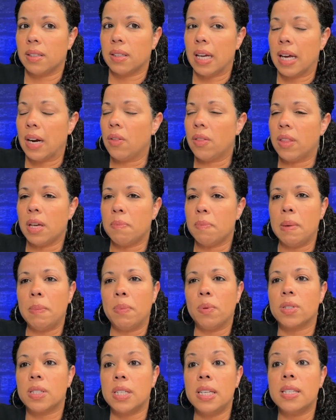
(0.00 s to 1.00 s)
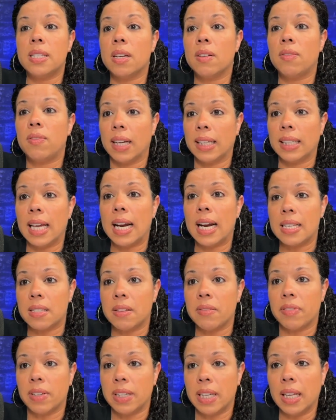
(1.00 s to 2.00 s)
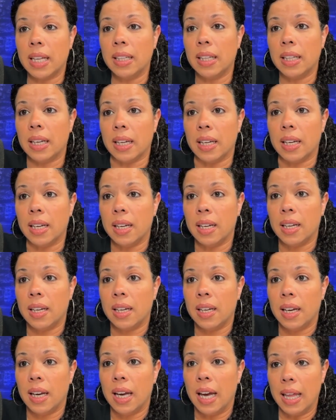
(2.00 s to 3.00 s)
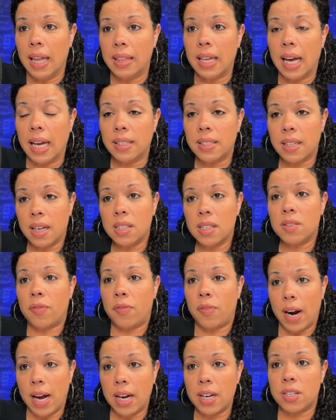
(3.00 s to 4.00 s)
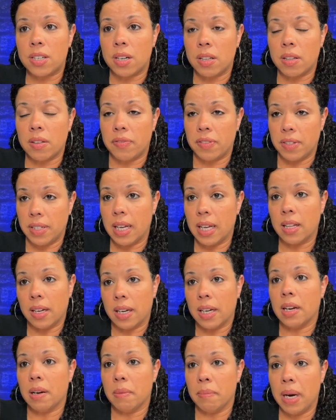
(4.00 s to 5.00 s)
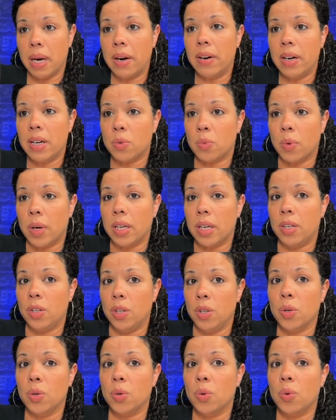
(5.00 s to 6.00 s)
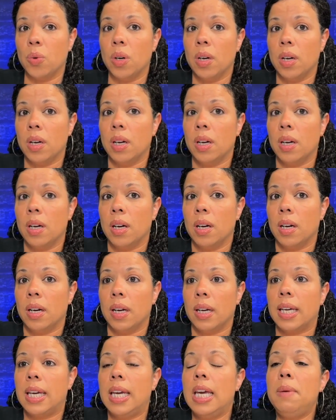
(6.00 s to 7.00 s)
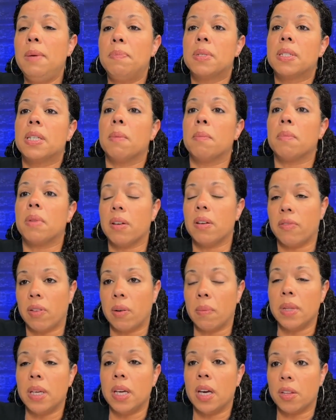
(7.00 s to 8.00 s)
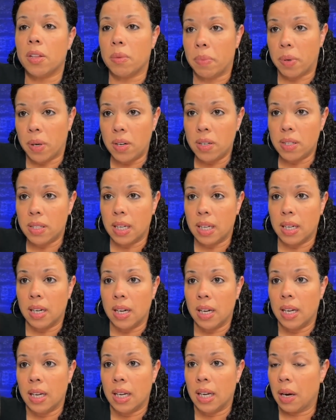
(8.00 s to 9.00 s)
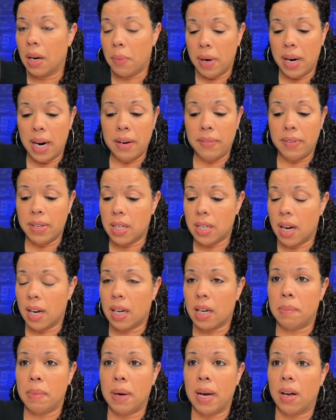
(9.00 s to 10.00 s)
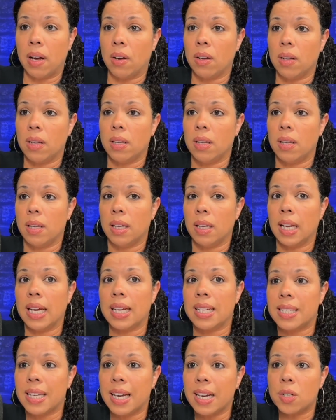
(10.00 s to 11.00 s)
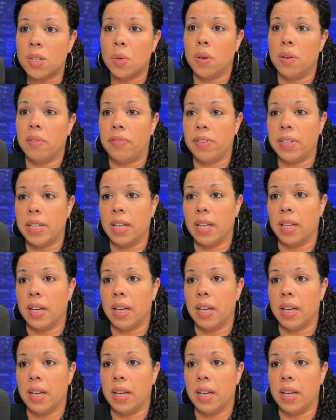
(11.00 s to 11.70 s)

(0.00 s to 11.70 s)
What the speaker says: don't think people see stuff like that as infidelity. And that does fracture the fidelity in marriage when you keep something from the other person. Like we're not even talking about like sexual infidelity.